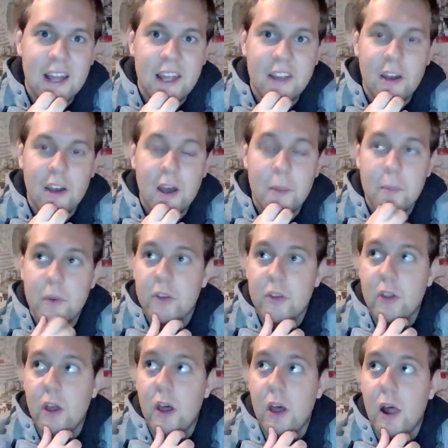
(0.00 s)
Like,
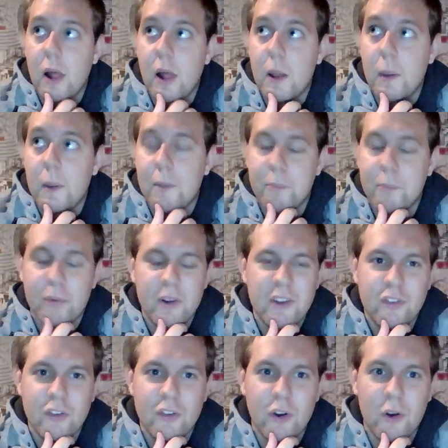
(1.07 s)
I'm
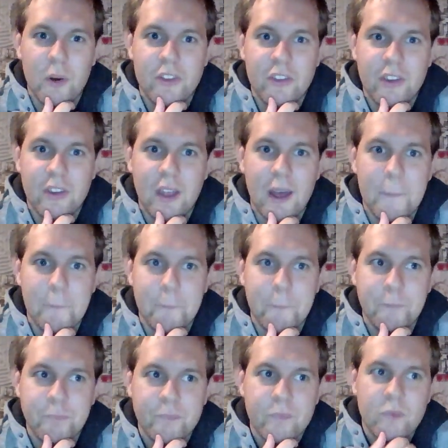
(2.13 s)
pretty sure it's
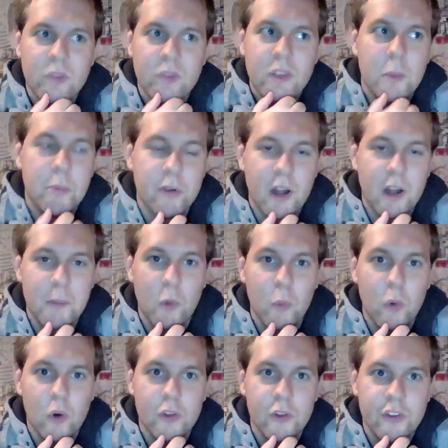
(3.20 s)

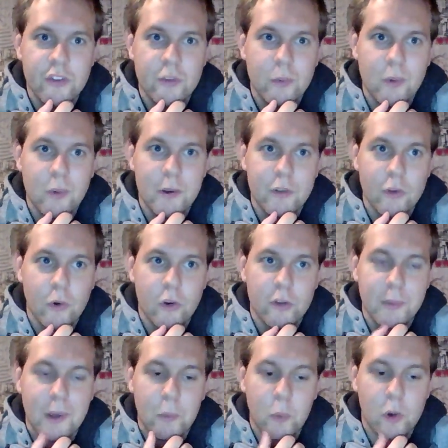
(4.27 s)
Primal Waters, where it
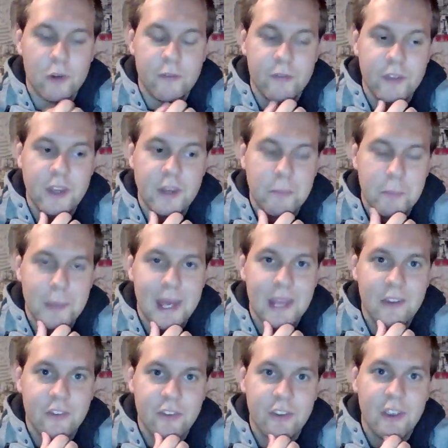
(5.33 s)
talks about one of the
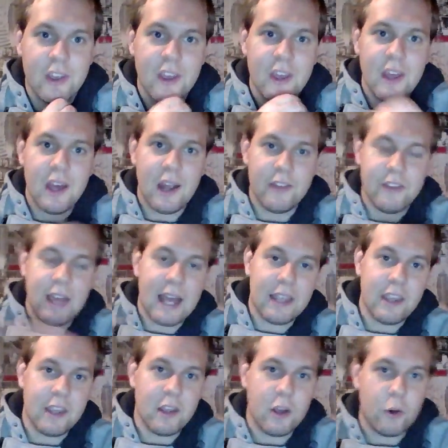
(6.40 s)
Megs
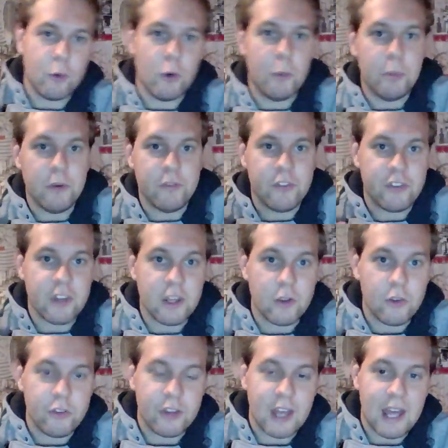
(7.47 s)
attacking a group of
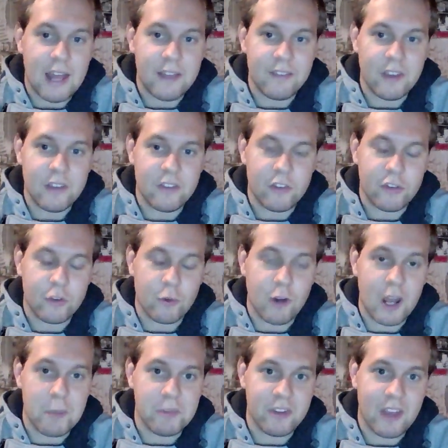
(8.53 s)
seals, and it
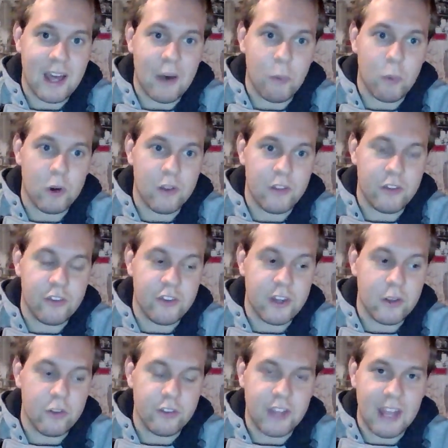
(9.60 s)
describes how one of the
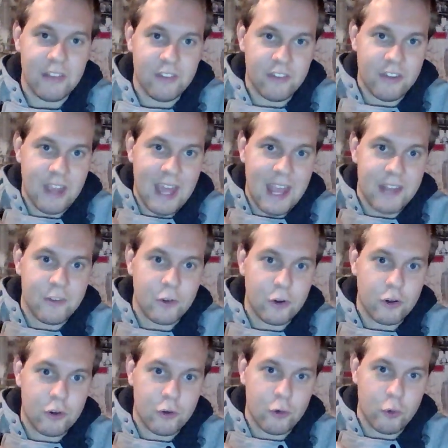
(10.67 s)
seals gets its
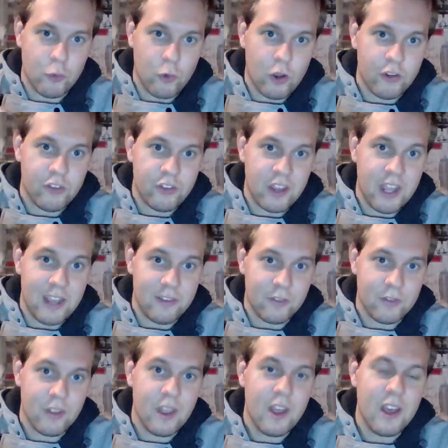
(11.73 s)
head crushed
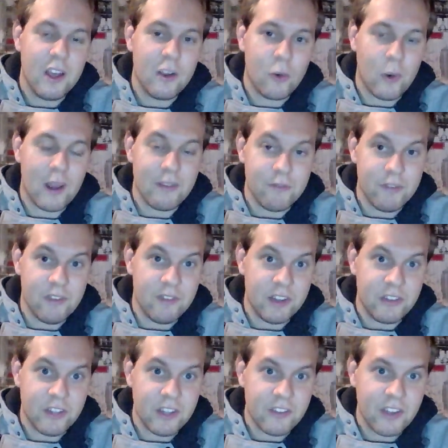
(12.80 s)
in quite
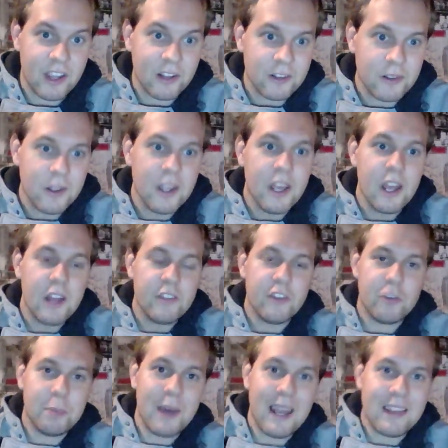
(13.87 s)
vivid detail.
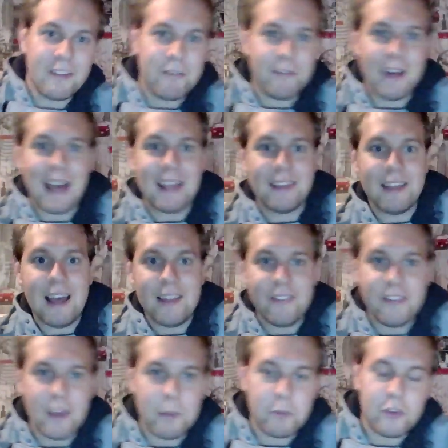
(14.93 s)
Despite the fact
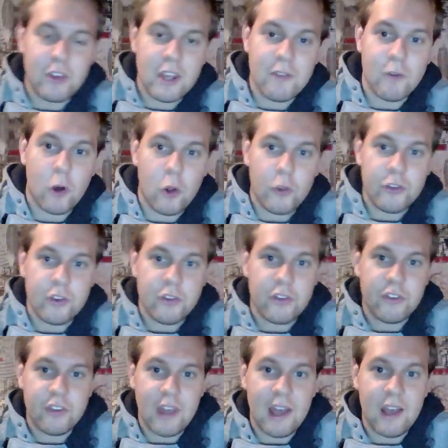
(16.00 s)
that Steve
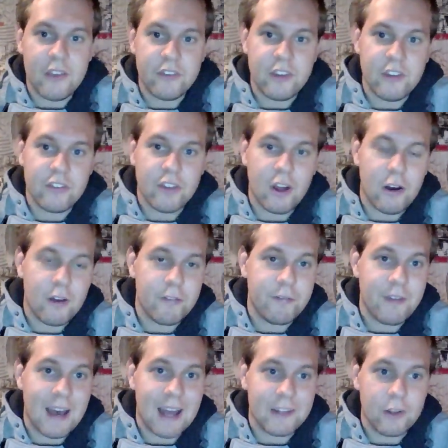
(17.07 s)
Alton says he's not
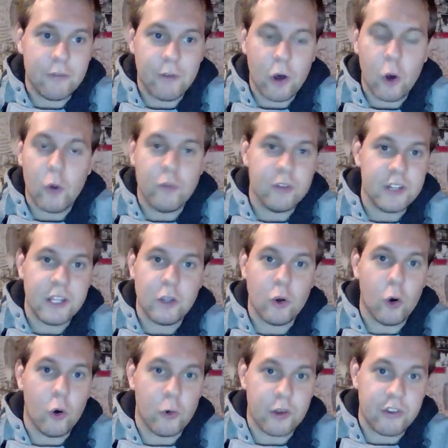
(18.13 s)
a fan of overly
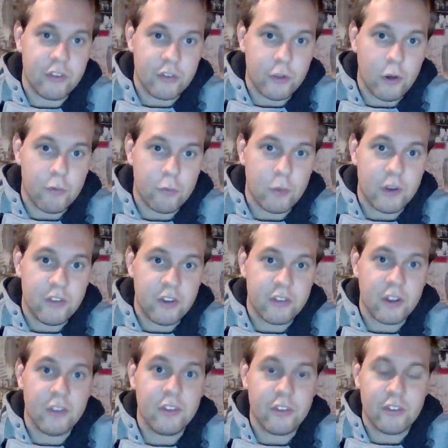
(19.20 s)
gory stuff,
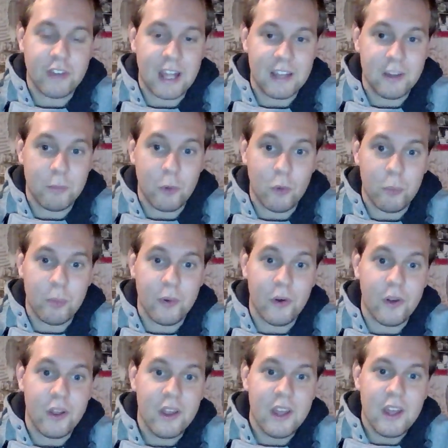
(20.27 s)
which is understandable,
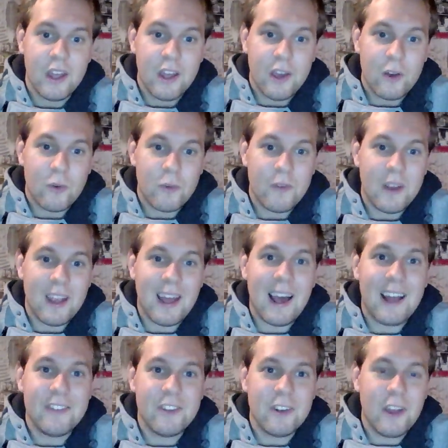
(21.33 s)
but
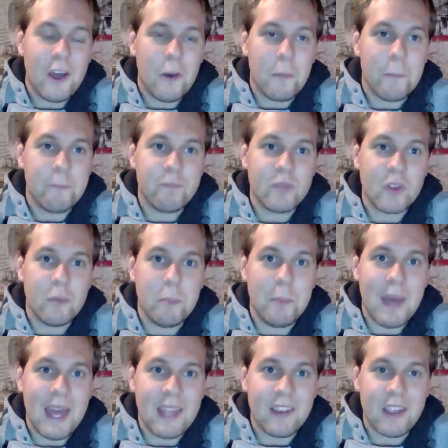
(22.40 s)
I don't know,
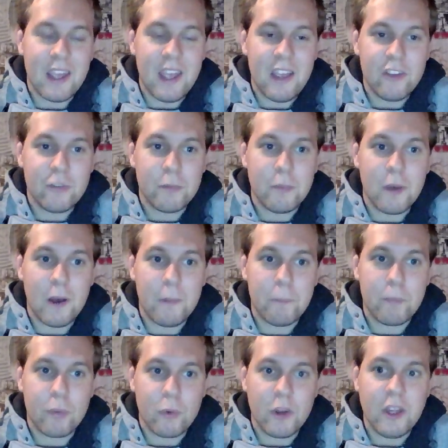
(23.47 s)
Meg is
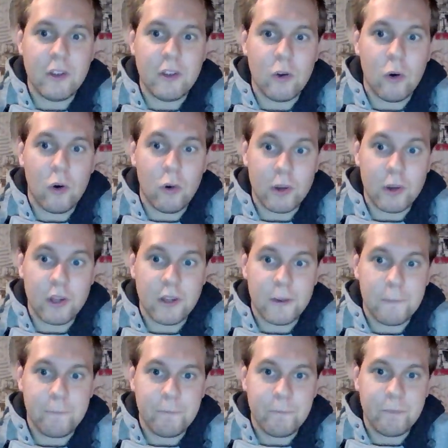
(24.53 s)
pretty
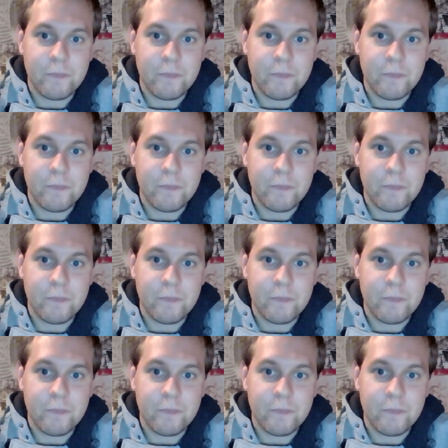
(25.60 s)
gory.